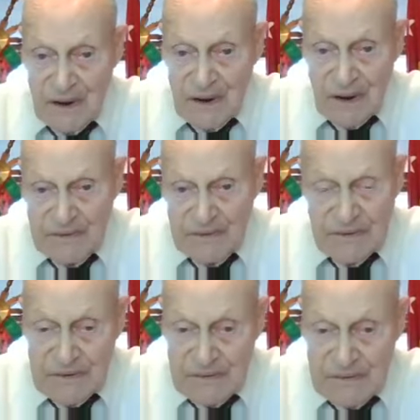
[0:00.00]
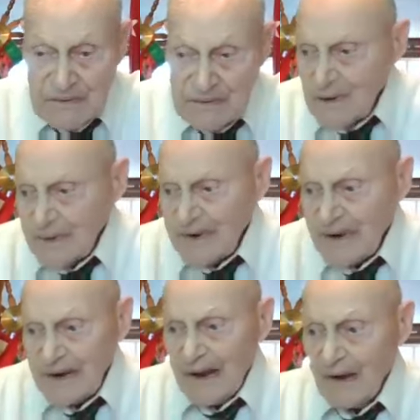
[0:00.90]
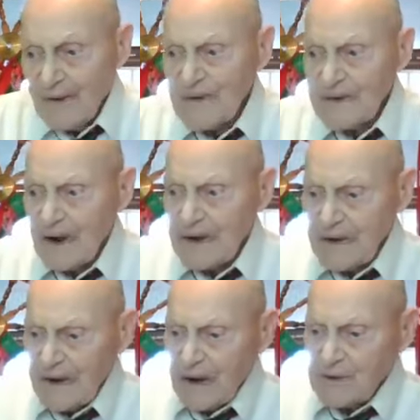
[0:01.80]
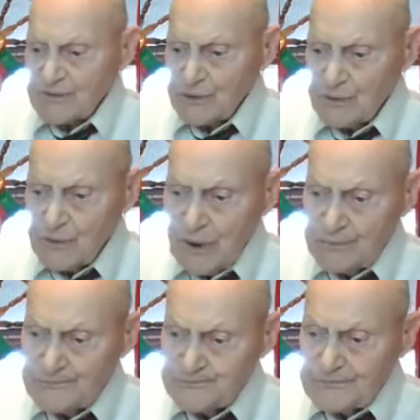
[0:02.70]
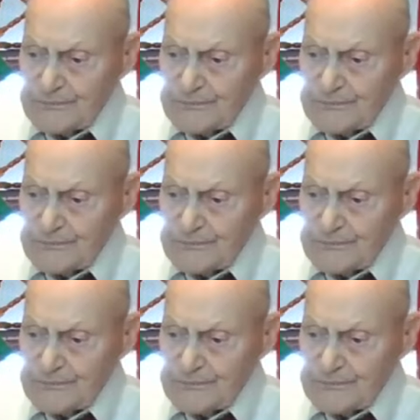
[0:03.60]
But anyhow, then I got out to,